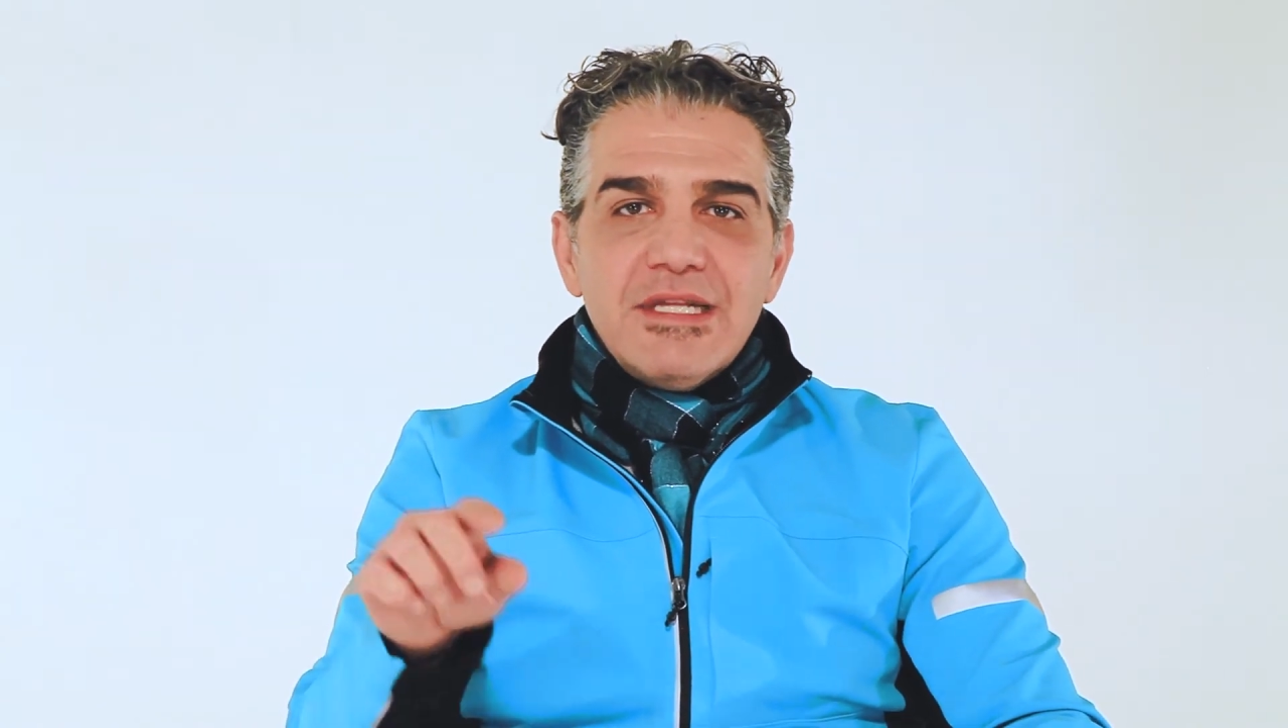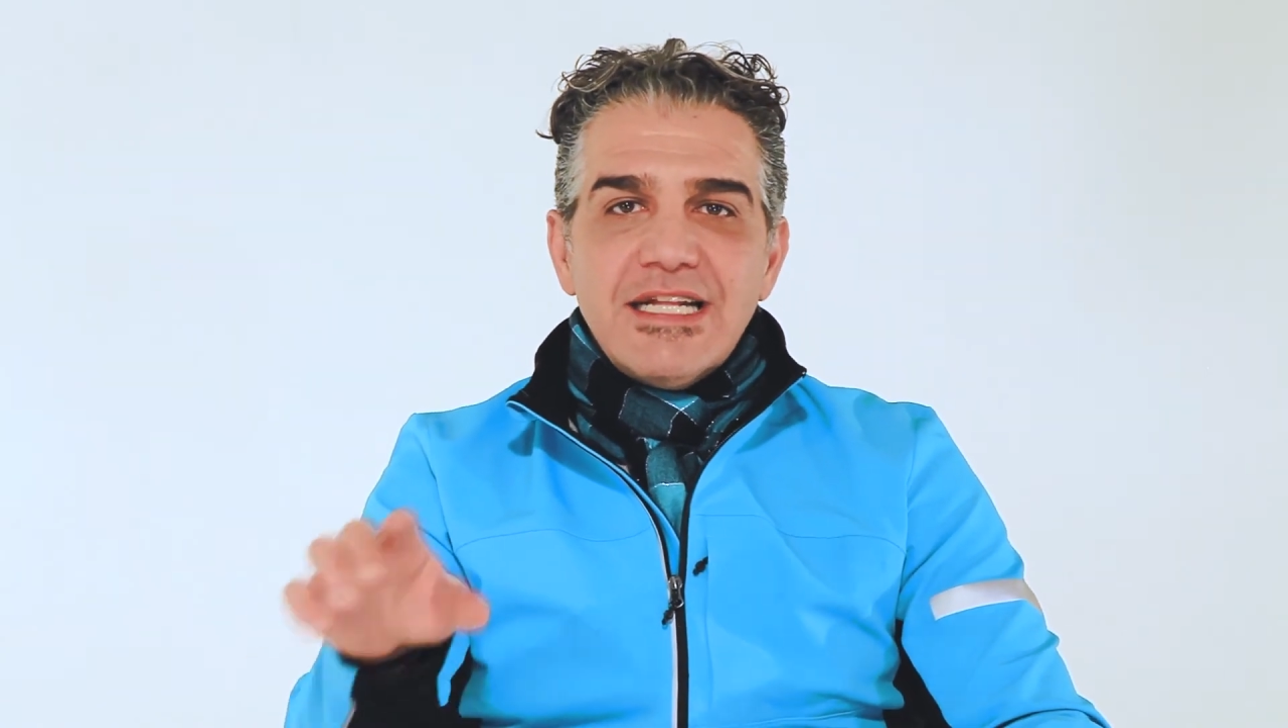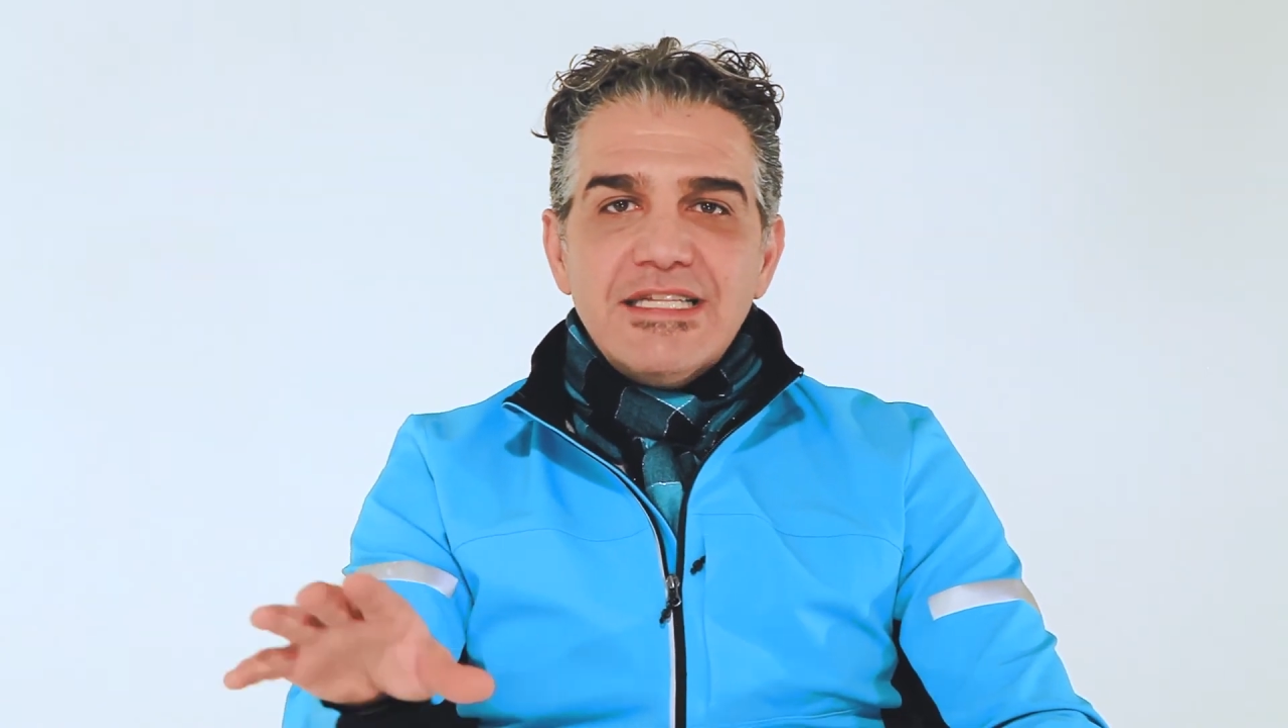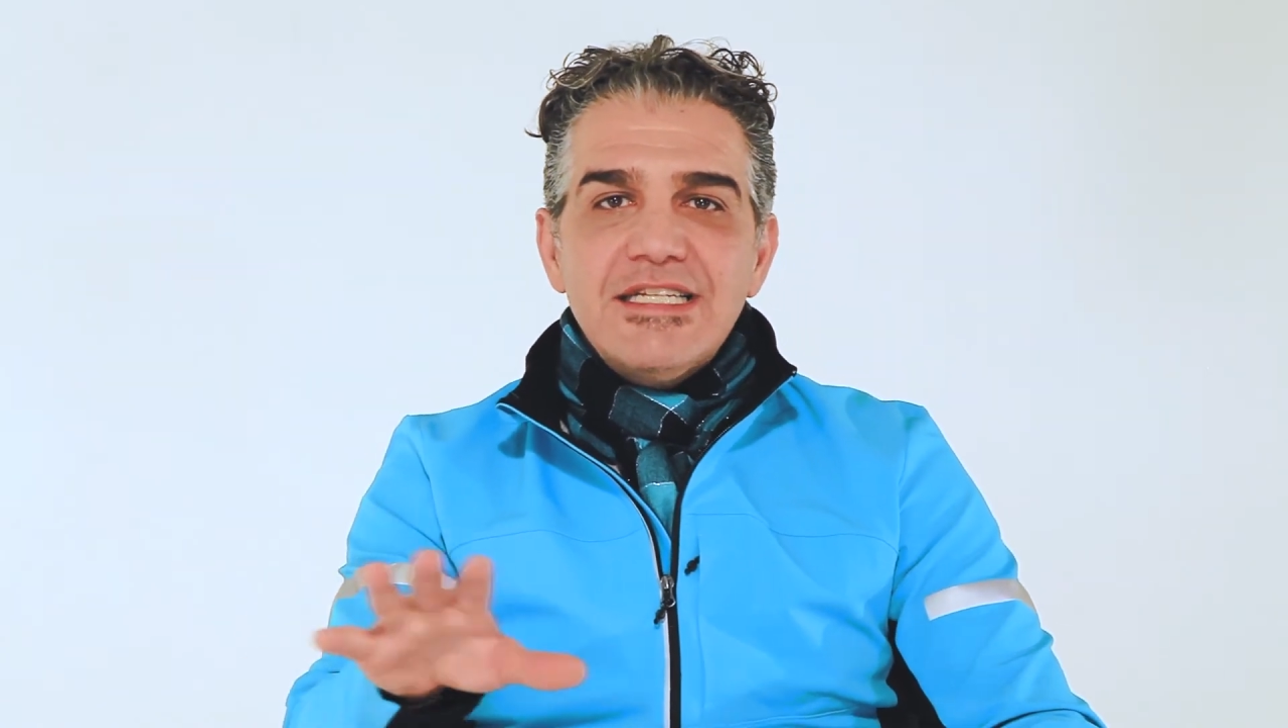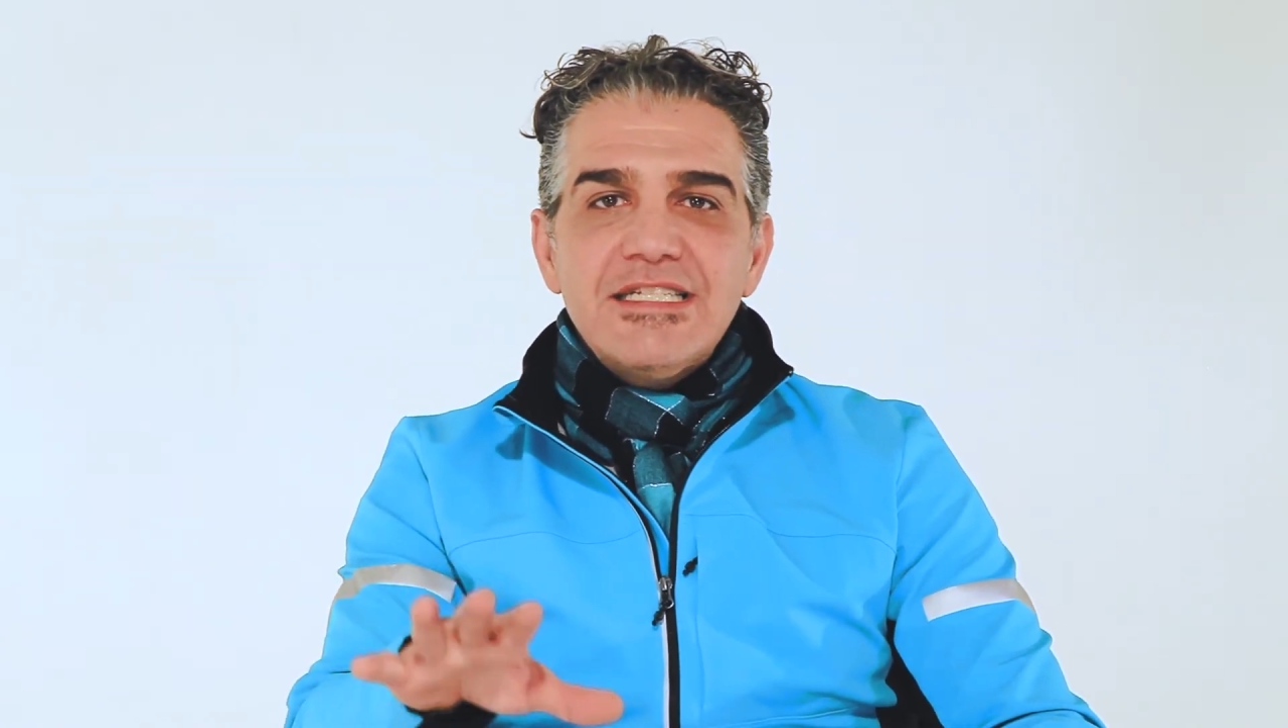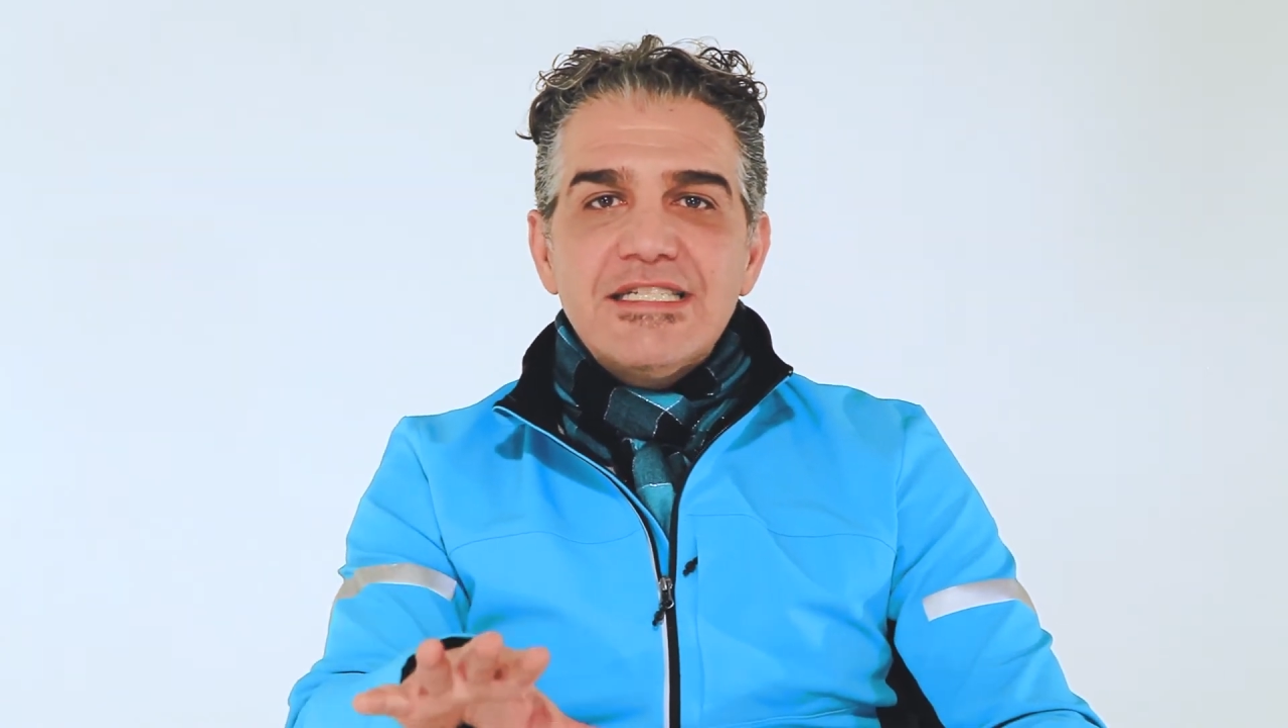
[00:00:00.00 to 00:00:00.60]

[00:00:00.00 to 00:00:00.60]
that these